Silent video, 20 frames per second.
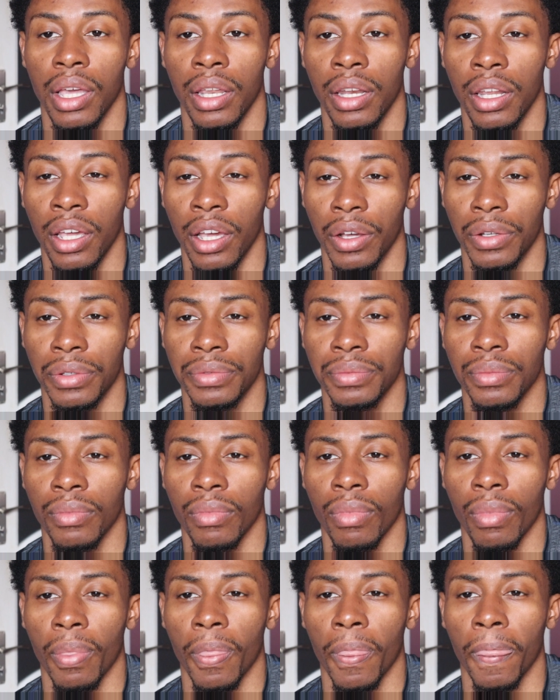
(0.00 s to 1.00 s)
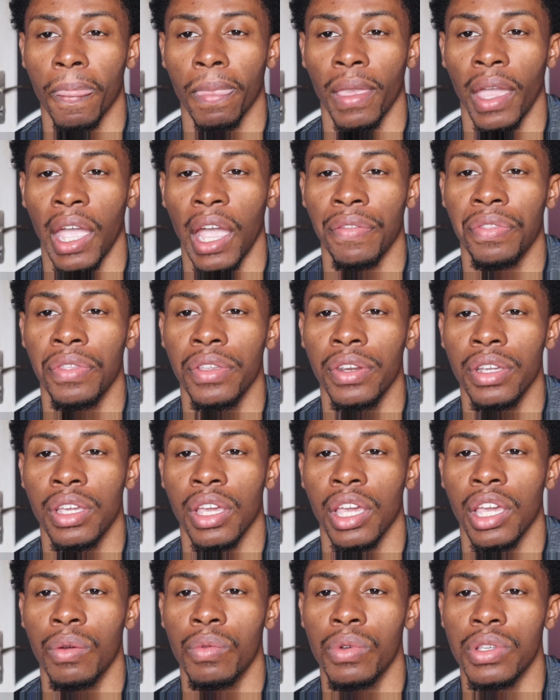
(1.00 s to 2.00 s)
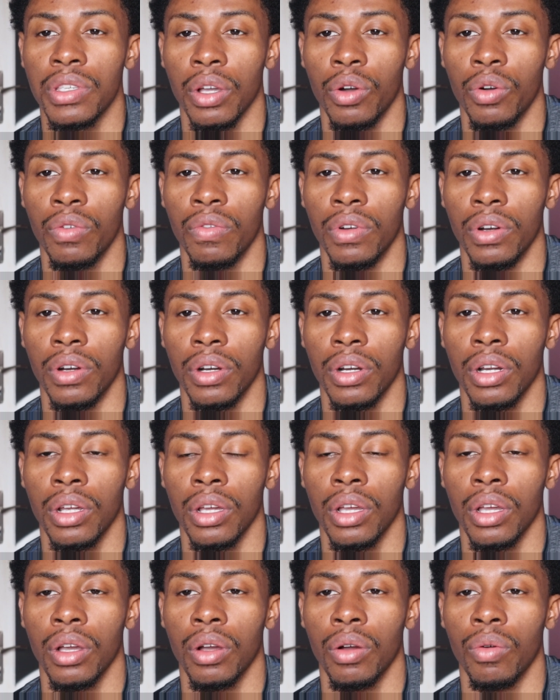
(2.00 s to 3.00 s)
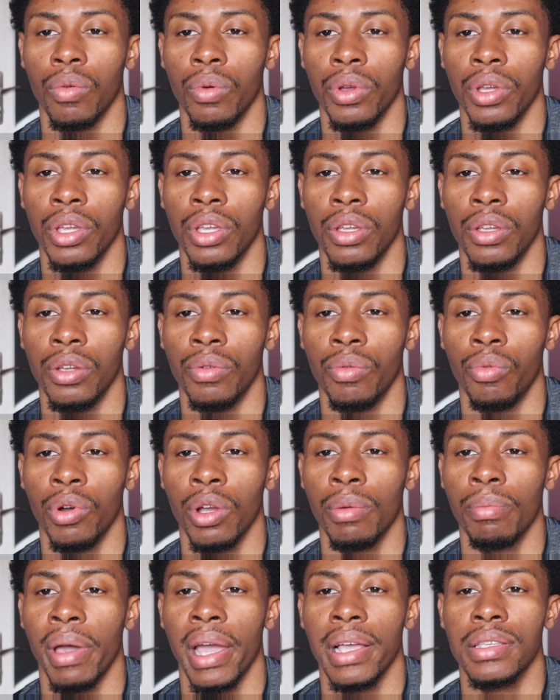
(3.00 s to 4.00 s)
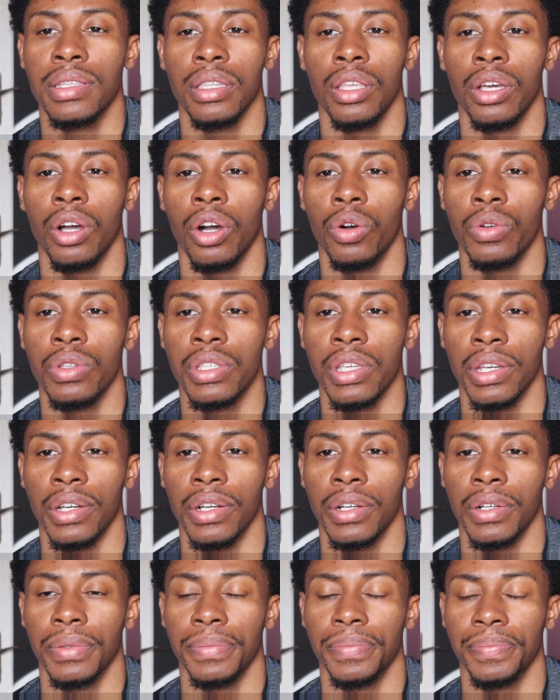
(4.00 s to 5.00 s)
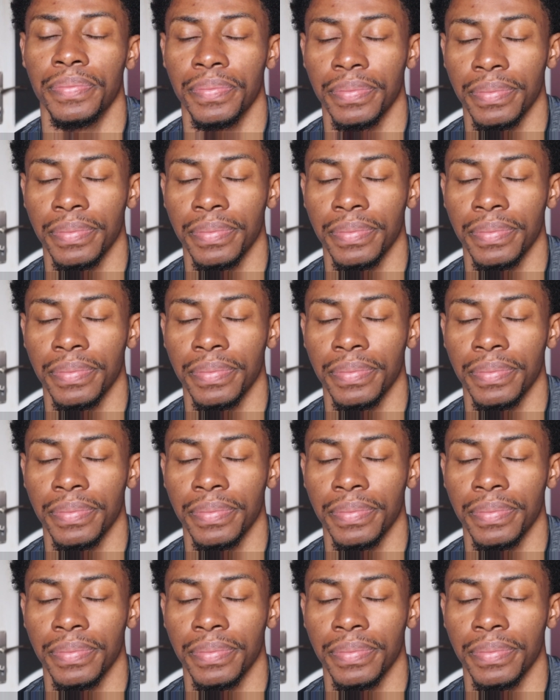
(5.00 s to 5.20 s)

Now, after the game was over, we went back to the hotel.